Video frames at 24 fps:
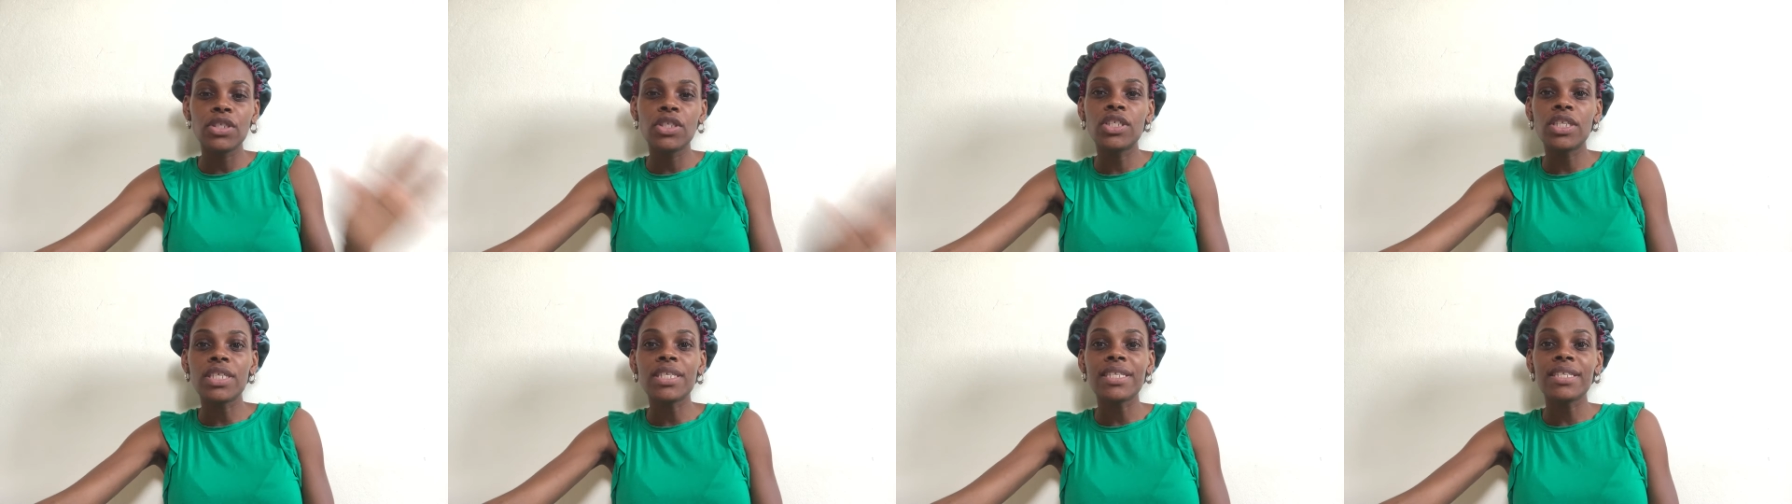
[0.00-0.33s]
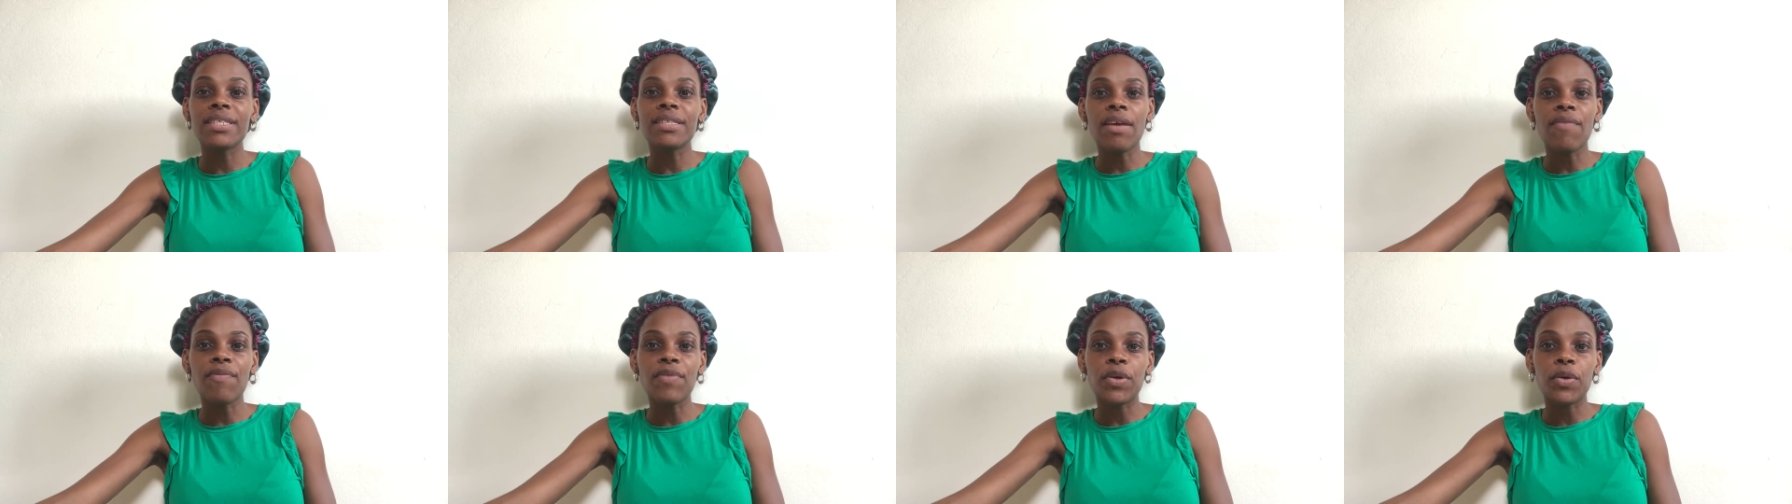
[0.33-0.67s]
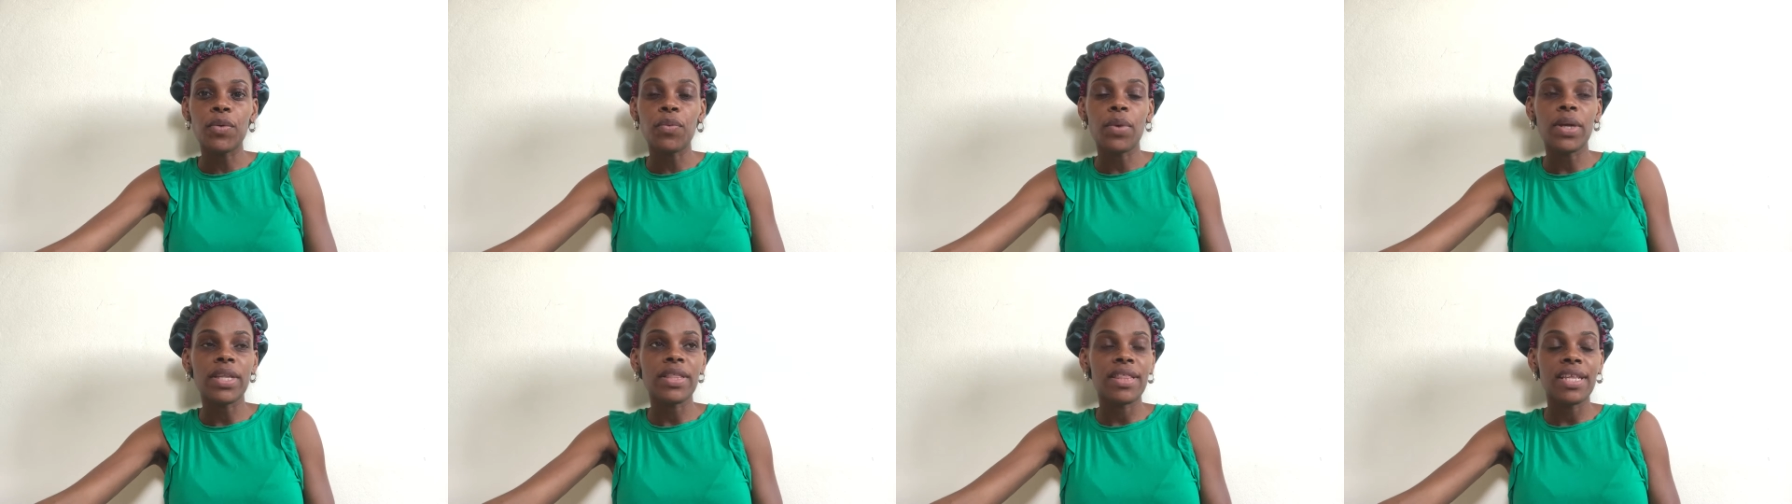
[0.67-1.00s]
just never know
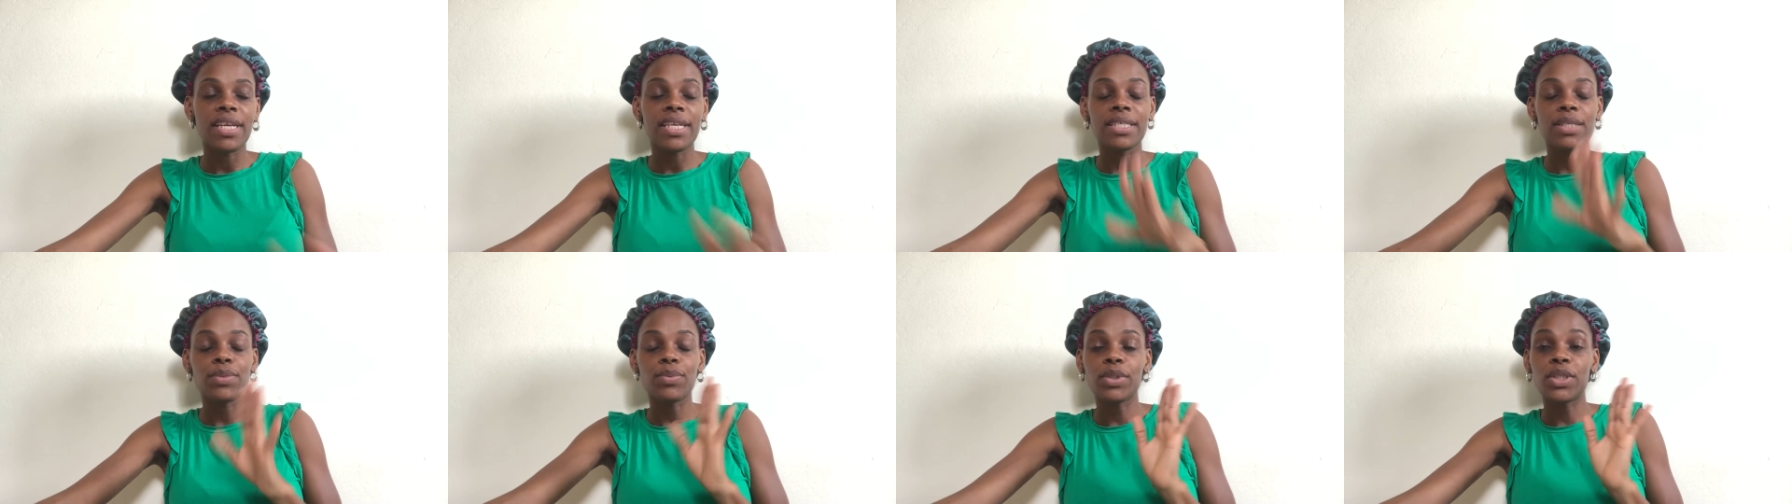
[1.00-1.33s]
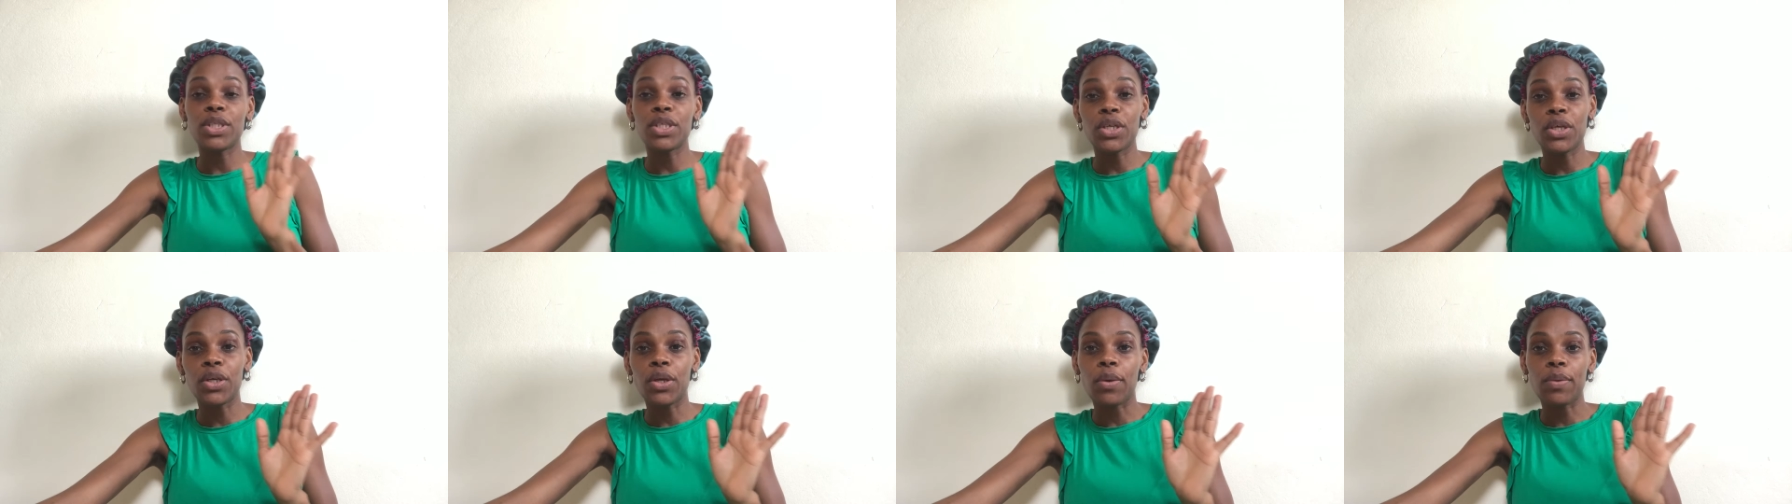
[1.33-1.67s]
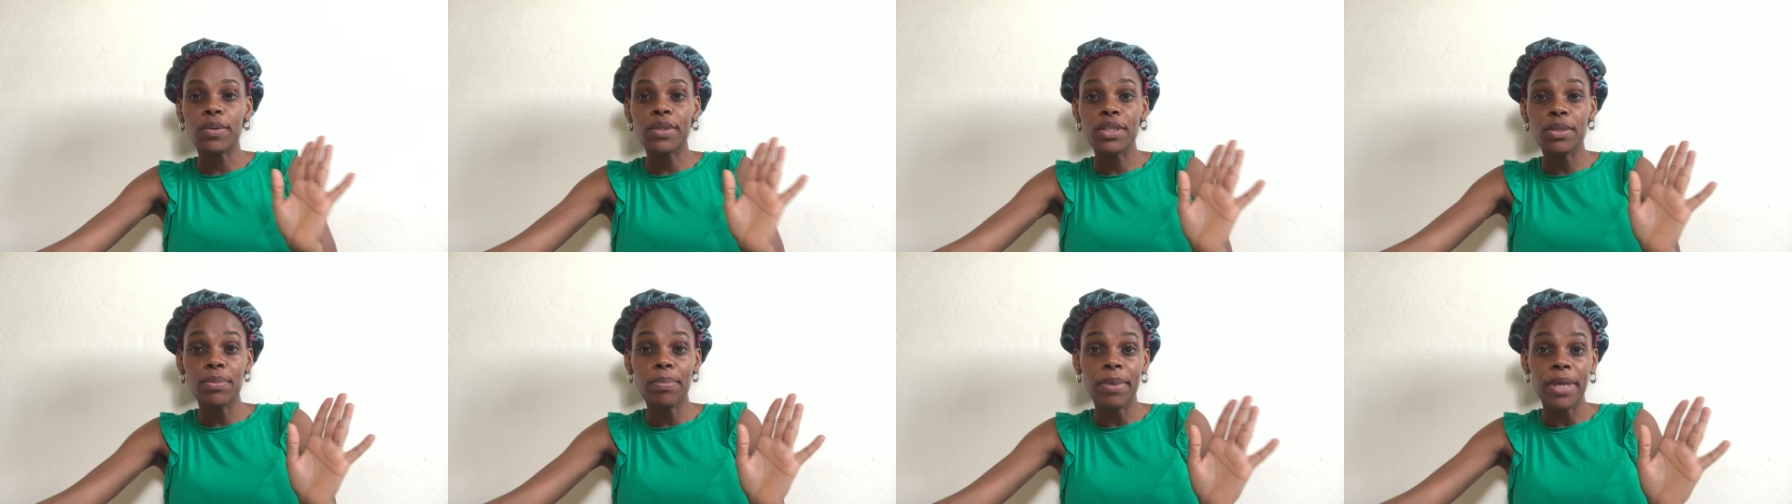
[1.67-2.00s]
what things would turn
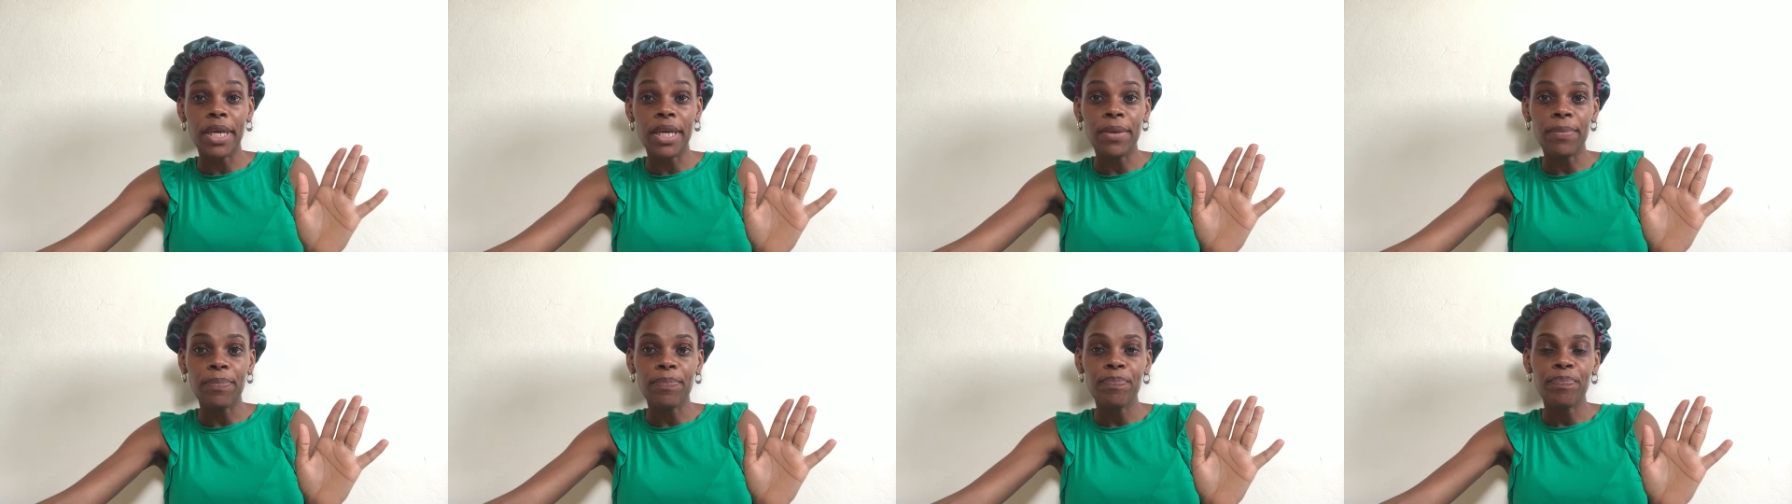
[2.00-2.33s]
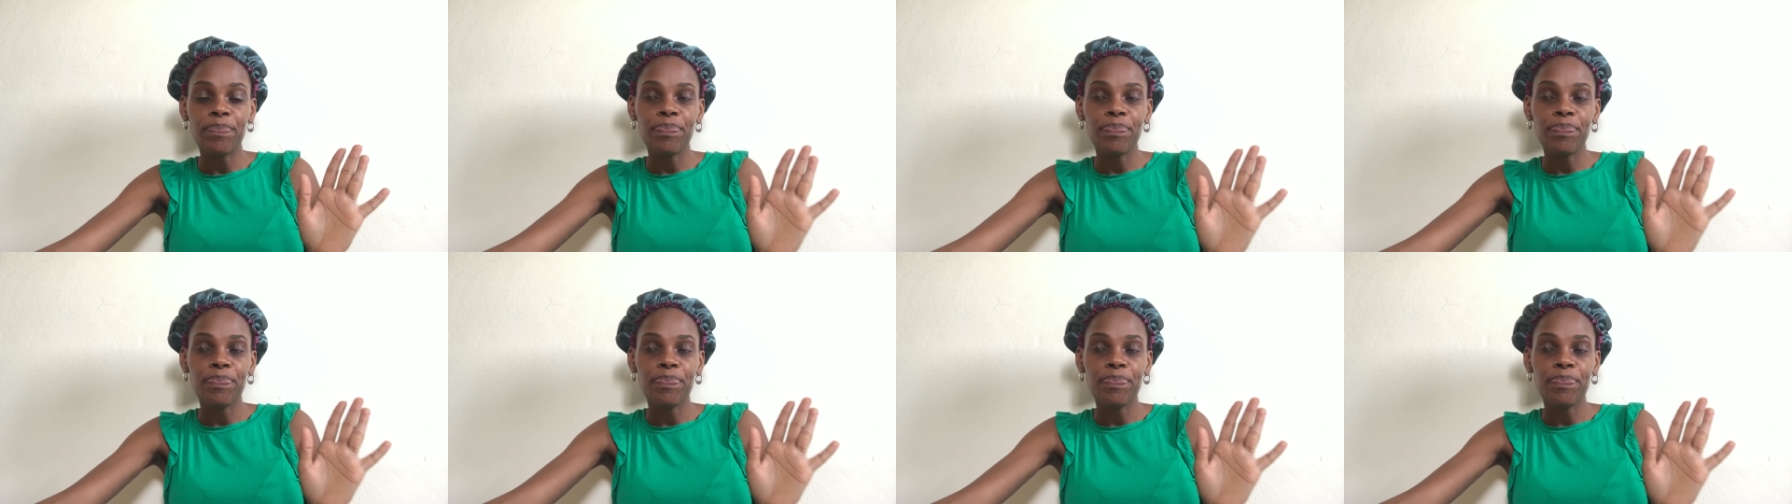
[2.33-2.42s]
out to be.